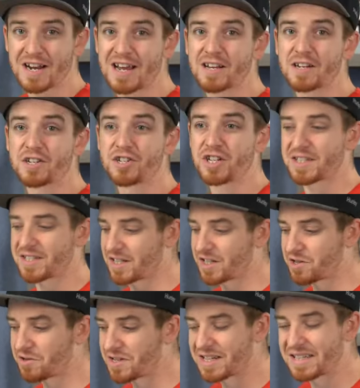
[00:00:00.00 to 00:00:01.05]
and I can adjust
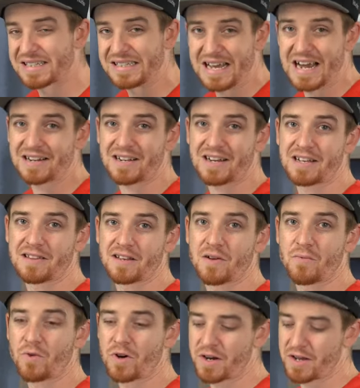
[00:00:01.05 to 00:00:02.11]
it to the exact height that
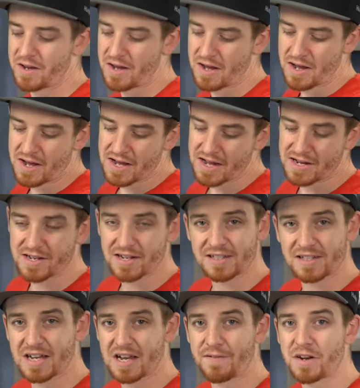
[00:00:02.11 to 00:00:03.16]
I want it. It
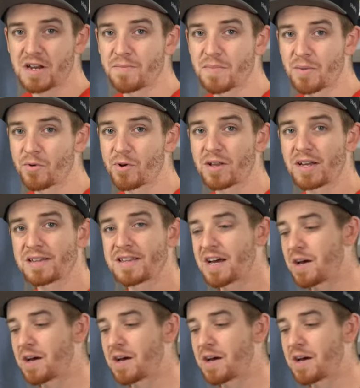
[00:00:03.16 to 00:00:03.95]
doesn't have any memory like